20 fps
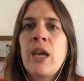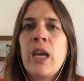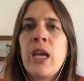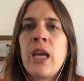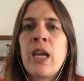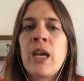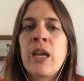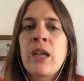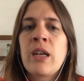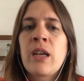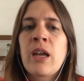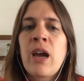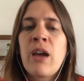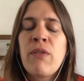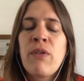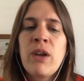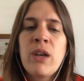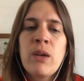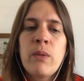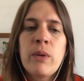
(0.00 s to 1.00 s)
And I
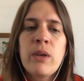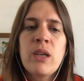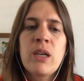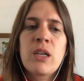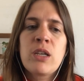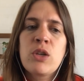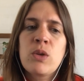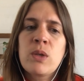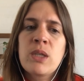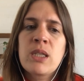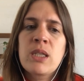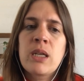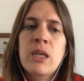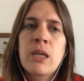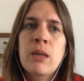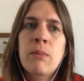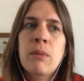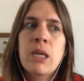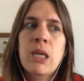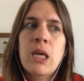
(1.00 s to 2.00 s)
find it really
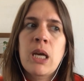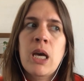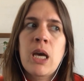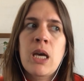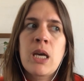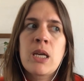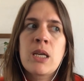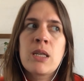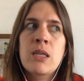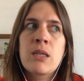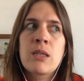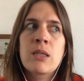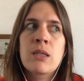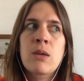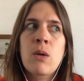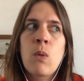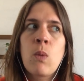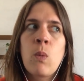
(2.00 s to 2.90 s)
interesting because